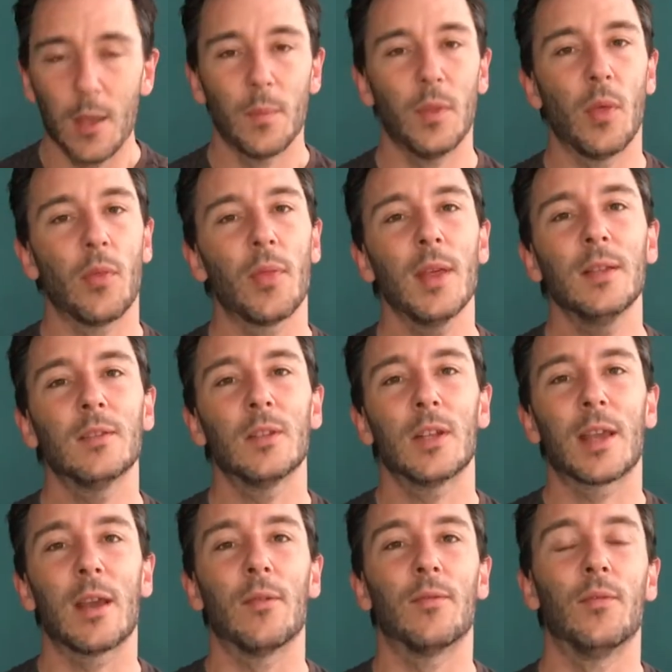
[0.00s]
But the thing to look
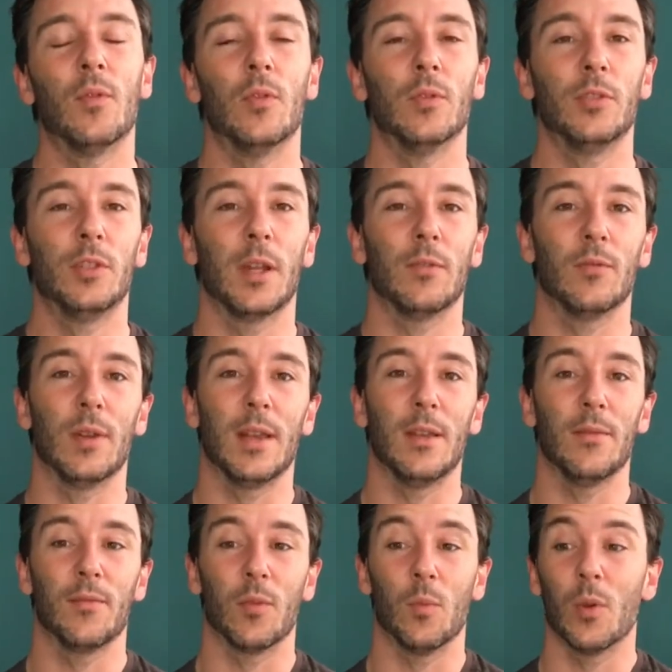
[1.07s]
out for, generally,
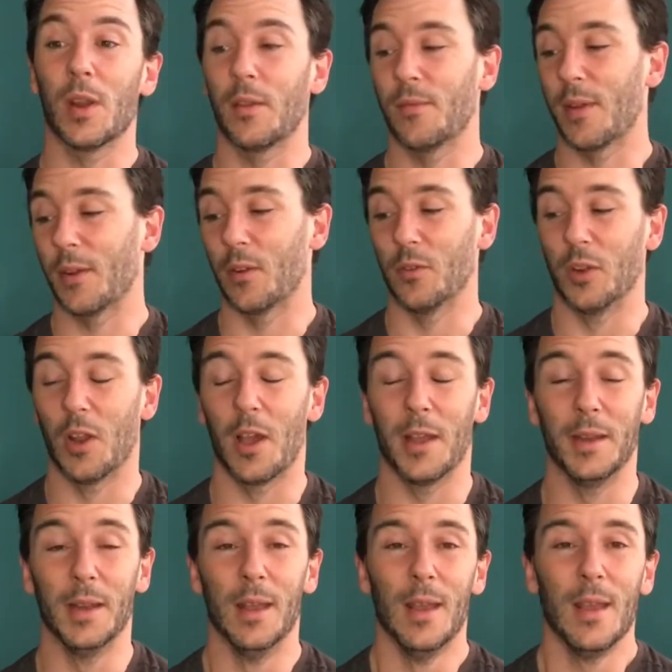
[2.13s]
from what I found
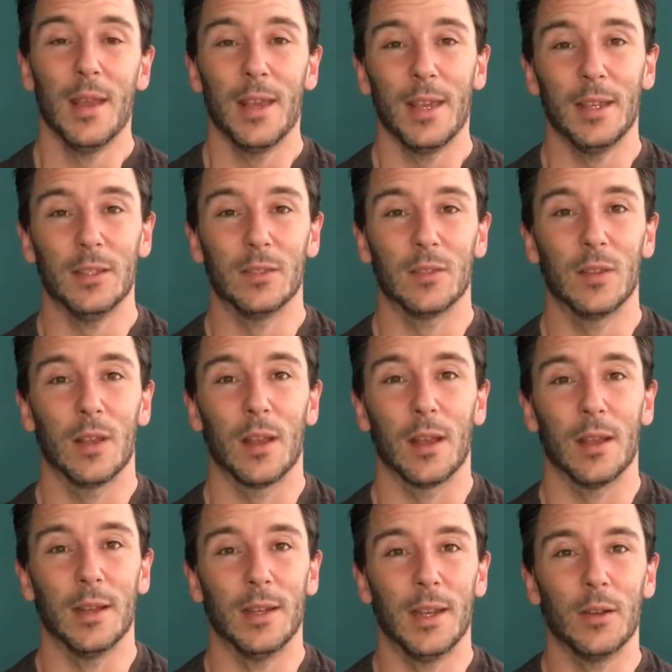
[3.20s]
online, is
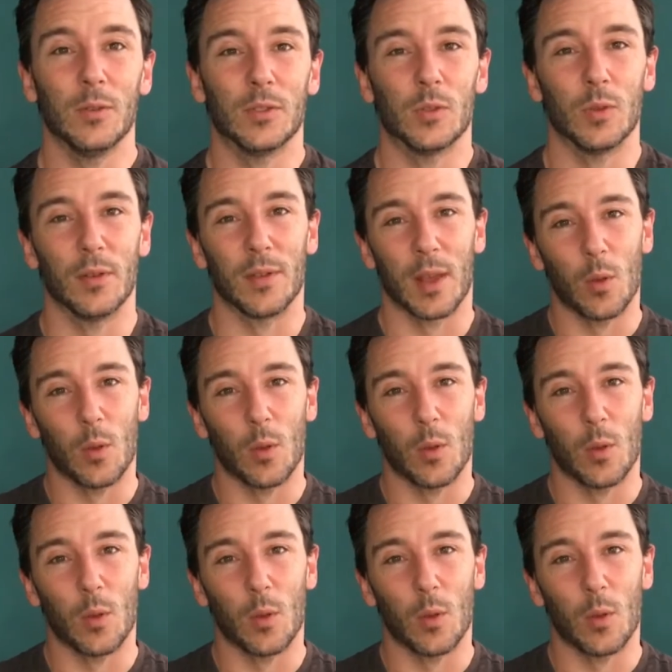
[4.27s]
little sort of like